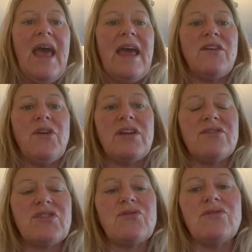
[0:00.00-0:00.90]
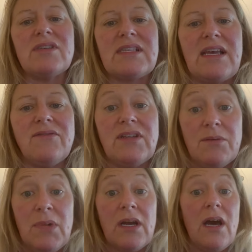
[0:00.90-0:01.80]
and greater school safety,
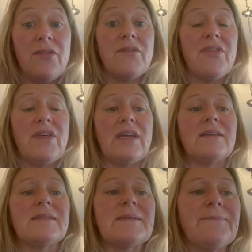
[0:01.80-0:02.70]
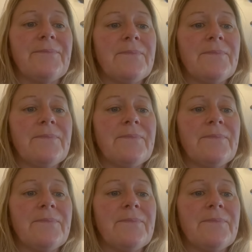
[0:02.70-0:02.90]
among other things.